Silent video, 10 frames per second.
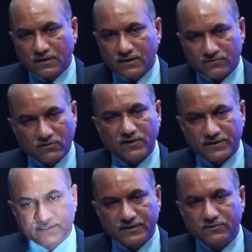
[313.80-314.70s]
it's not
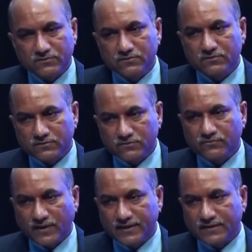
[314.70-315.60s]
easy to
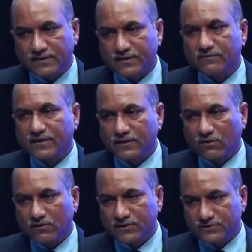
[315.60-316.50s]
fight a very
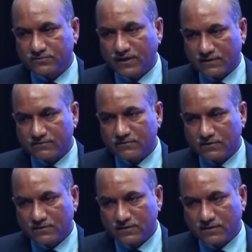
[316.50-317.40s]
longish war
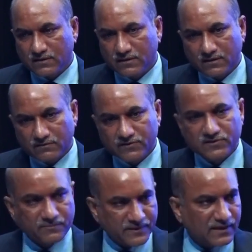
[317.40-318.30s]
which
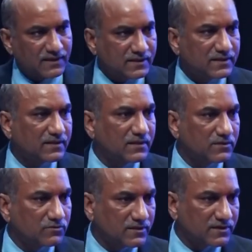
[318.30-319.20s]
typically
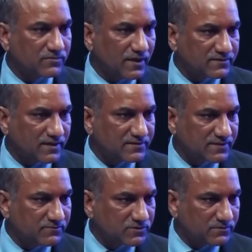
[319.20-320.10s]
today's wars
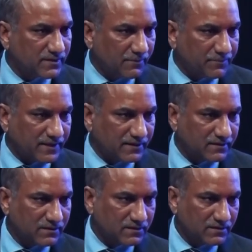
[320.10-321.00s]
seems to be happening.
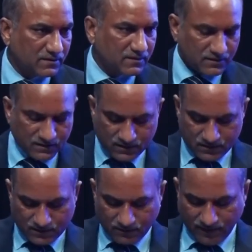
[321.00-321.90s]

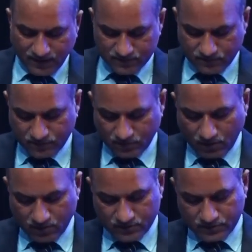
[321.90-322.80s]
The wars for
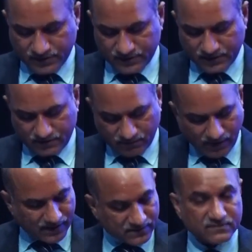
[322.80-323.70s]
long duration,
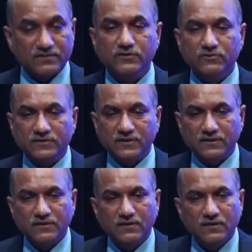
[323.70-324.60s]
wars using
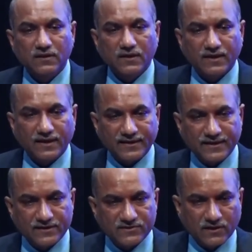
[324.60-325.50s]

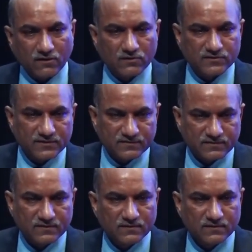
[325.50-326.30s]
cutting-edge technologies,